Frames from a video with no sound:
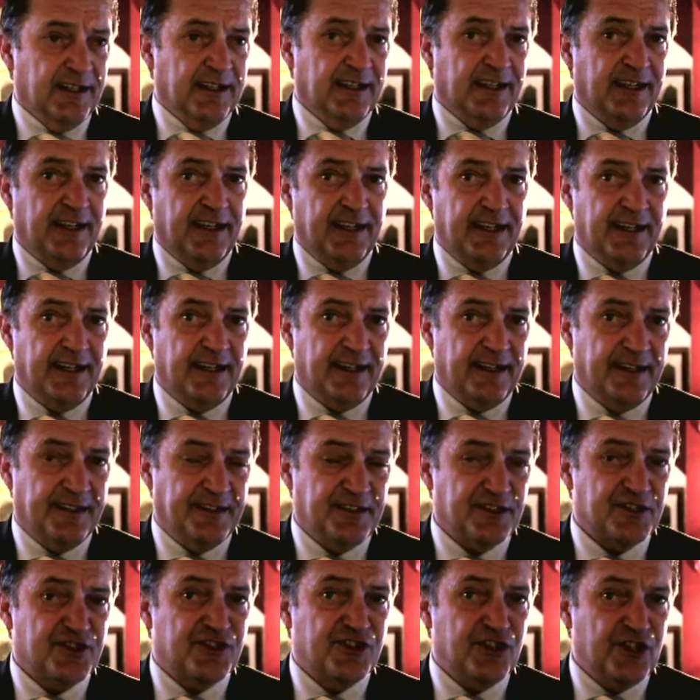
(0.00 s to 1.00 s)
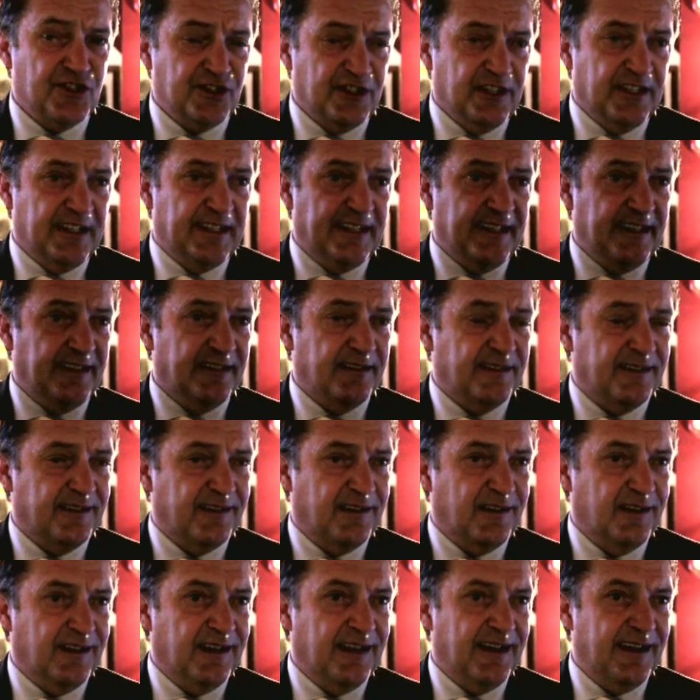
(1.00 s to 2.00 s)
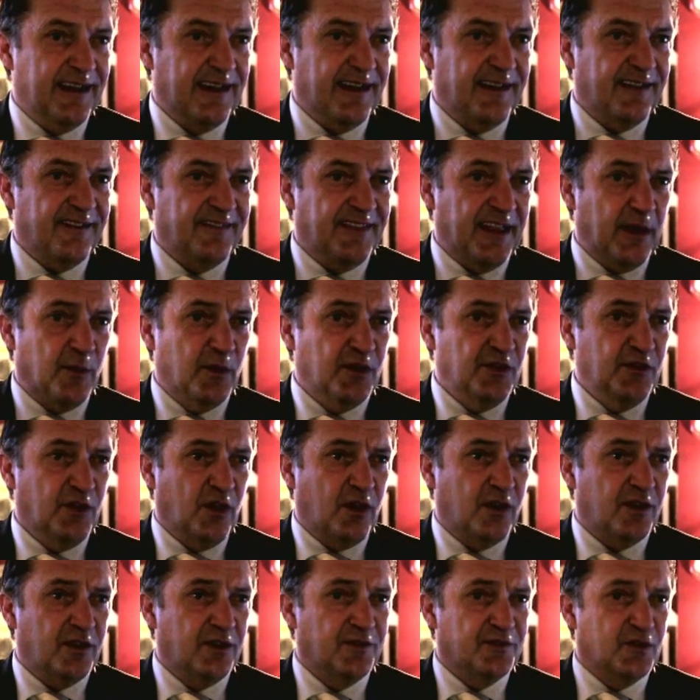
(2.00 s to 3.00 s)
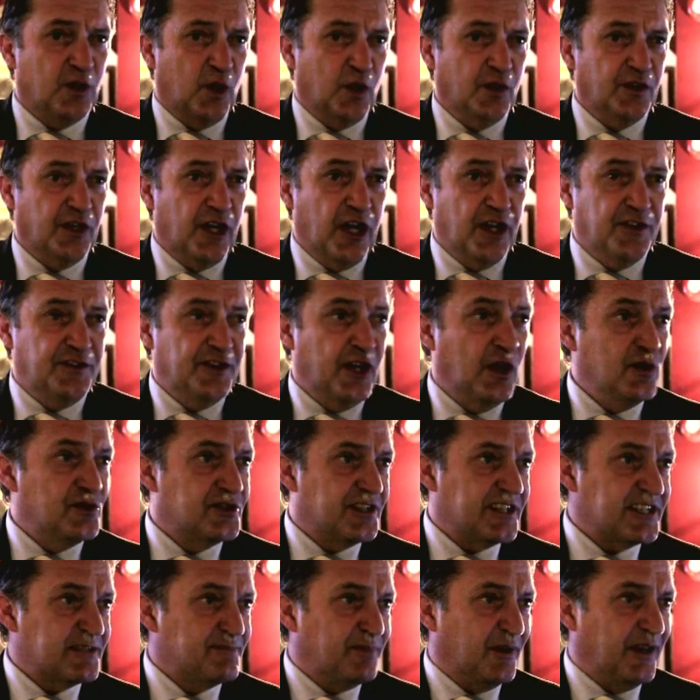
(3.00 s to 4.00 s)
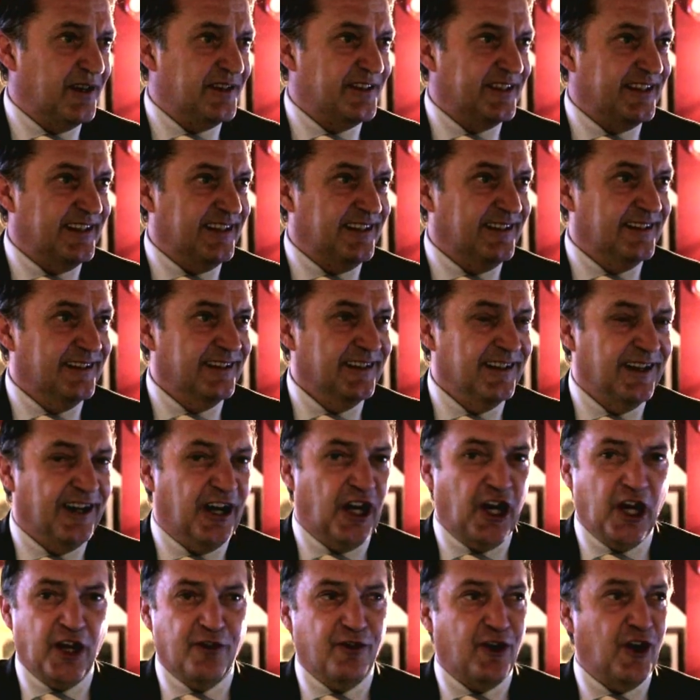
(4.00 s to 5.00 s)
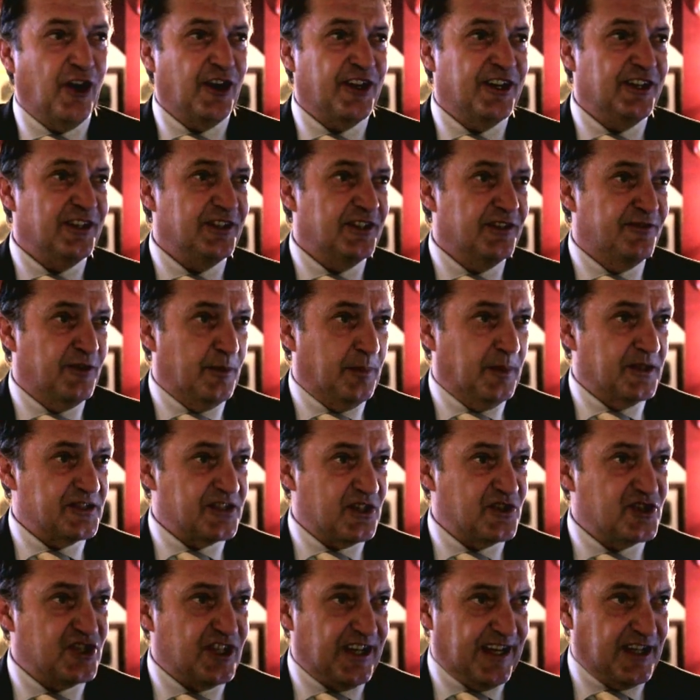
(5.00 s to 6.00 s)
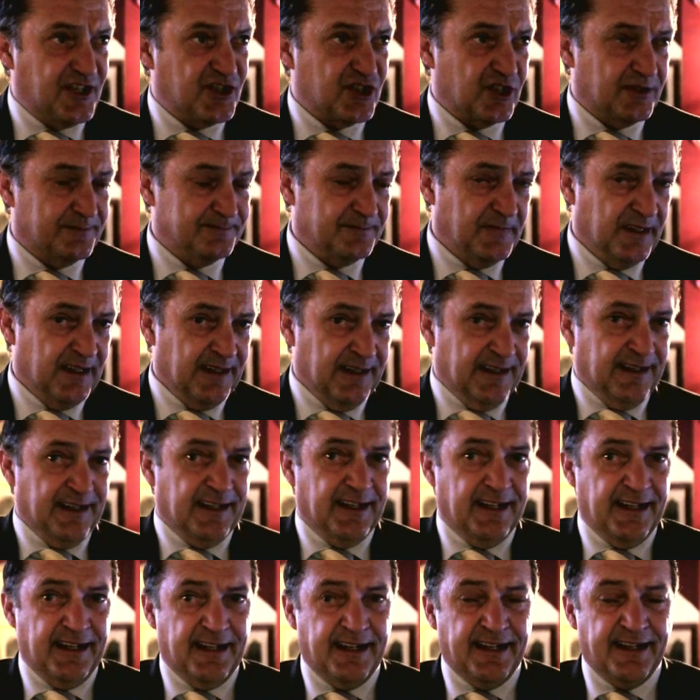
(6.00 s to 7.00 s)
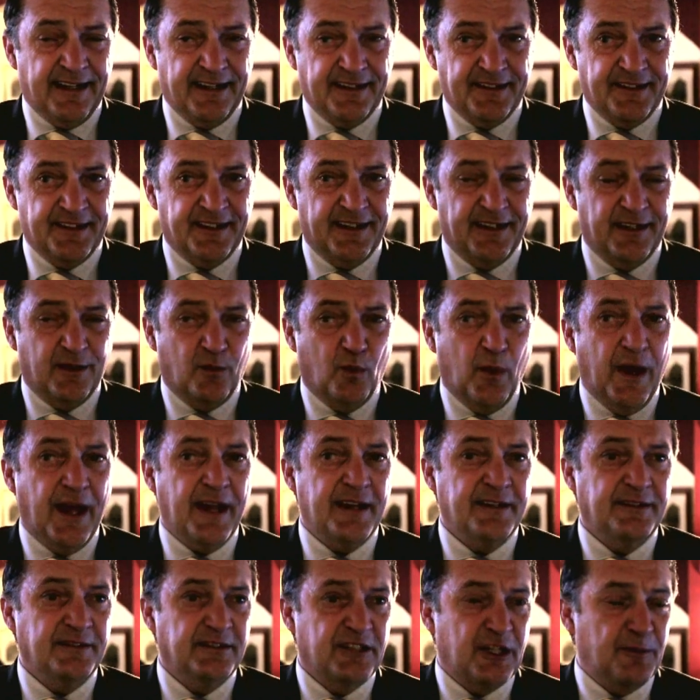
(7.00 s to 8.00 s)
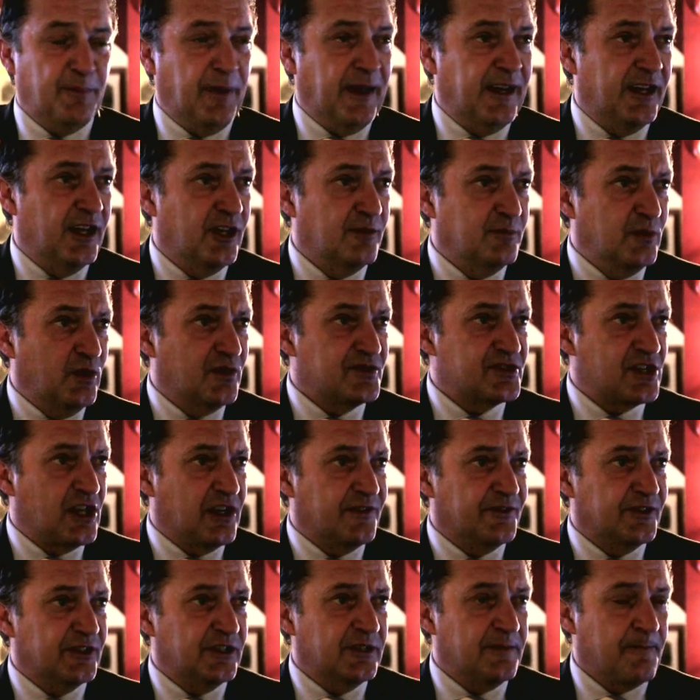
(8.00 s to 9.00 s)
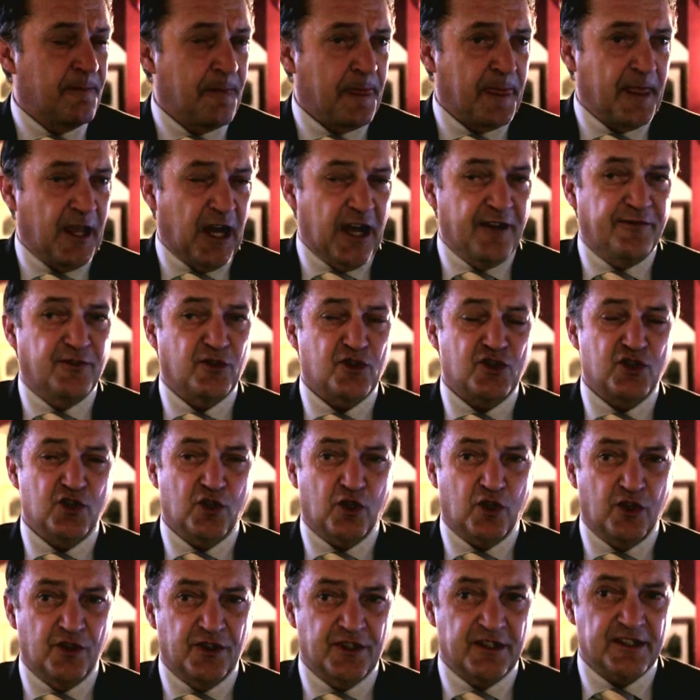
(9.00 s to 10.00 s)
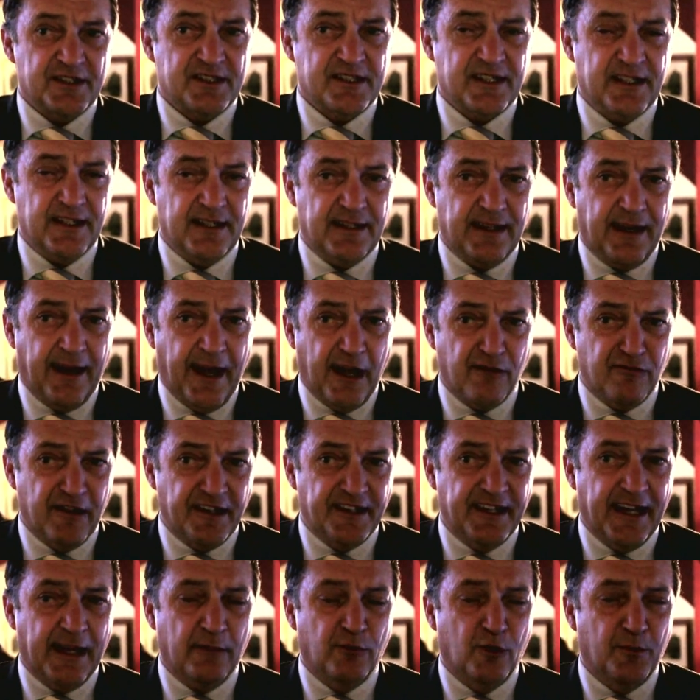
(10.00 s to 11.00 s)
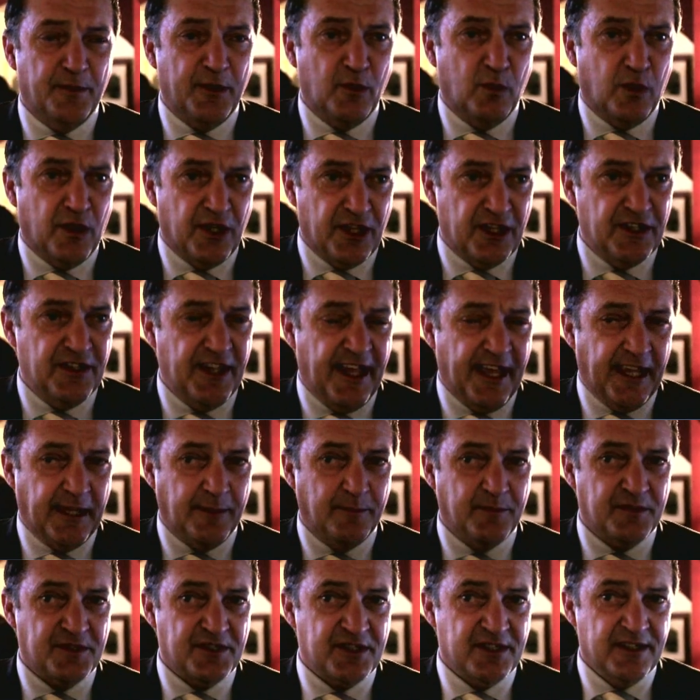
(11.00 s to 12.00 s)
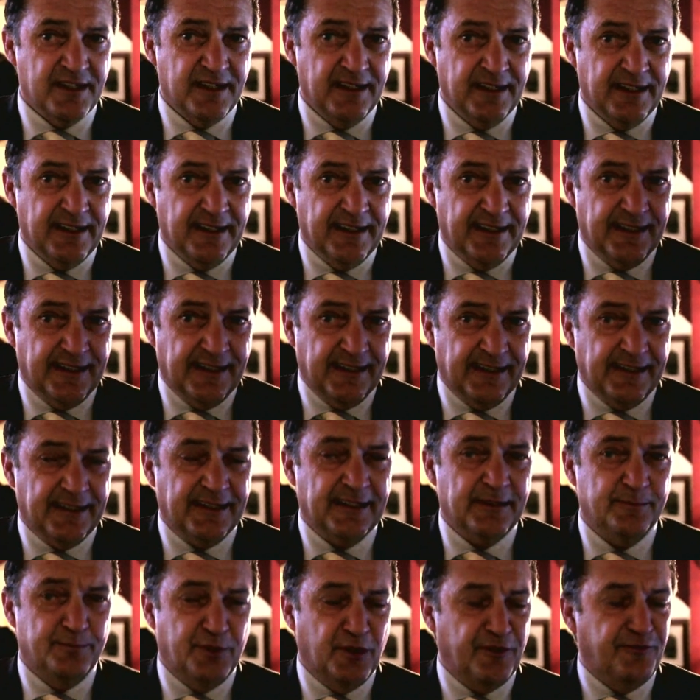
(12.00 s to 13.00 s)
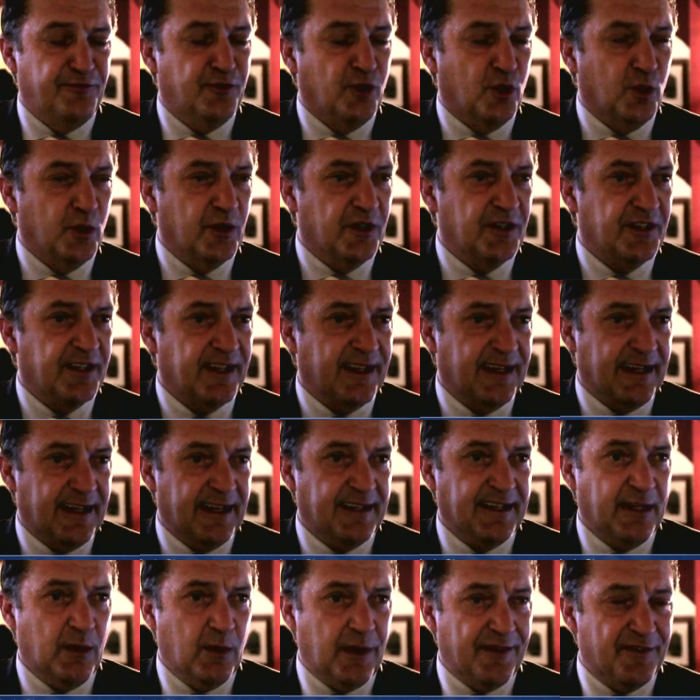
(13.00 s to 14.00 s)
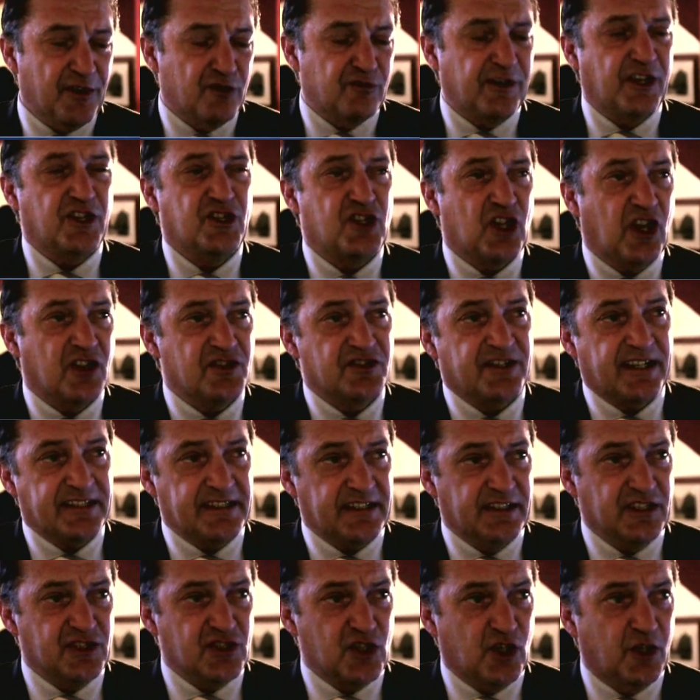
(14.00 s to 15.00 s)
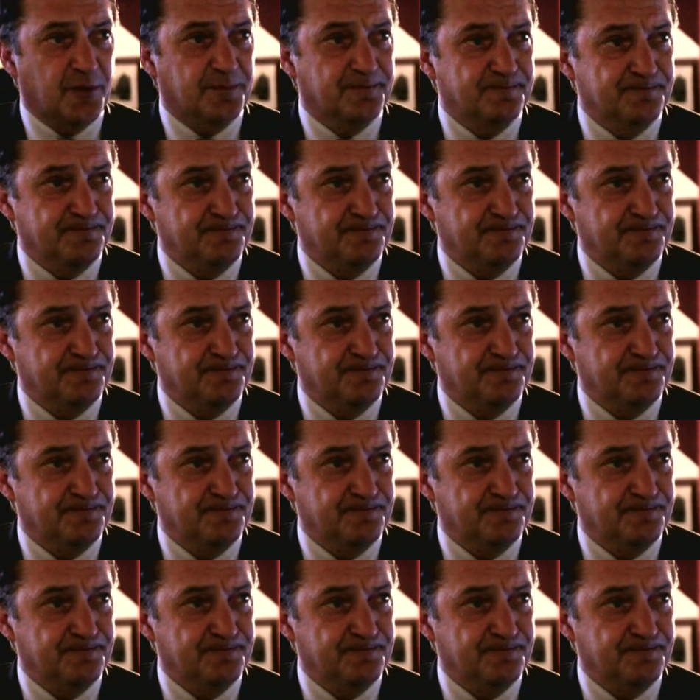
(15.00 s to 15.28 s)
and certainly that would not have gone unnoticed by the hierarchy at the Football Association. And when Capello moves over, I feel sure that Harry Redknapp will be one of the names put forward, and he will have a great chance of getting the job.